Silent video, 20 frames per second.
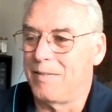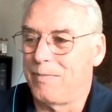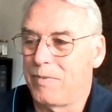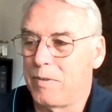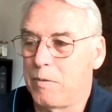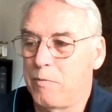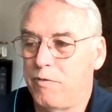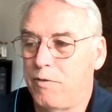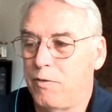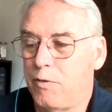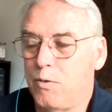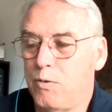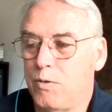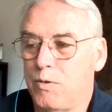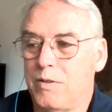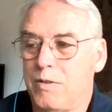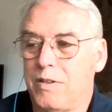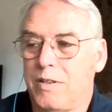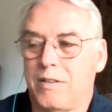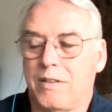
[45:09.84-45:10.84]

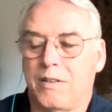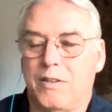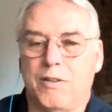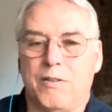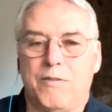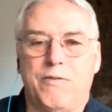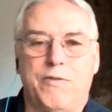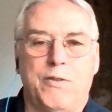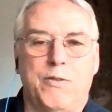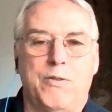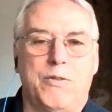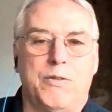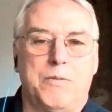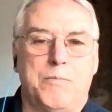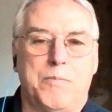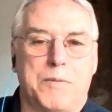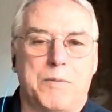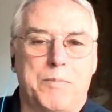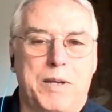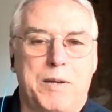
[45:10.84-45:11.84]
food, good food,
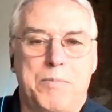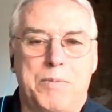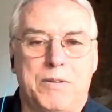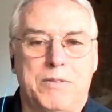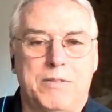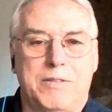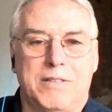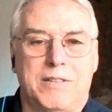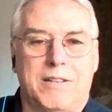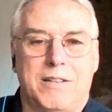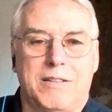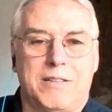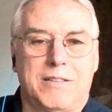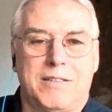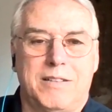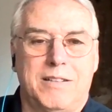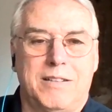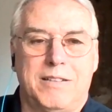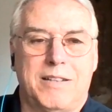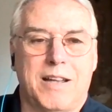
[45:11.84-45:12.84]
but people
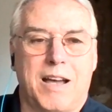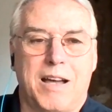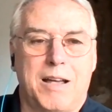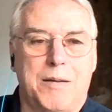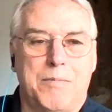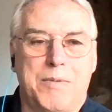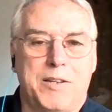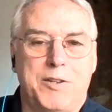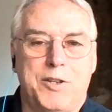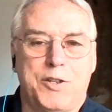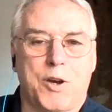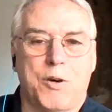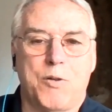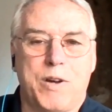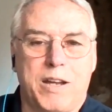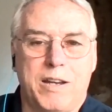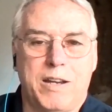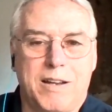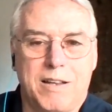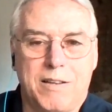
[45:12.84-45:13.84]
die by
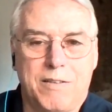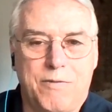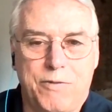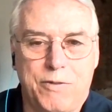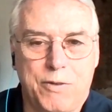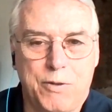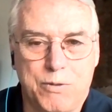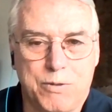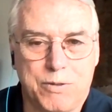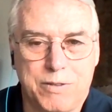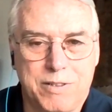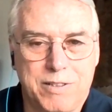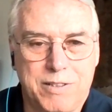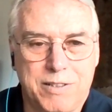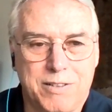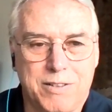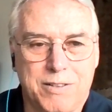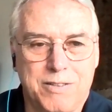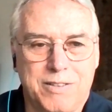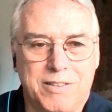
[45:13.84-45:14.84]
choking on food,
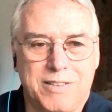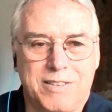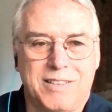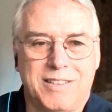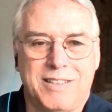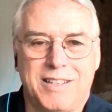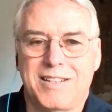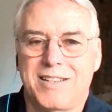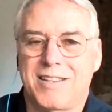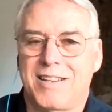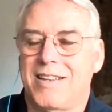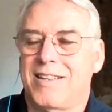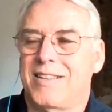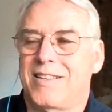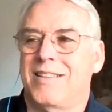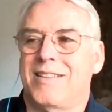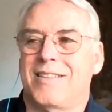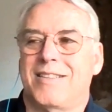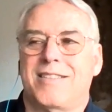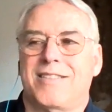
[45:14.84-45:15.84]
things like
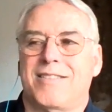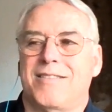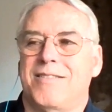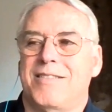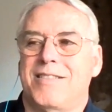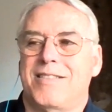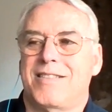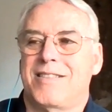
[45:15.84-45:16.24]
this. So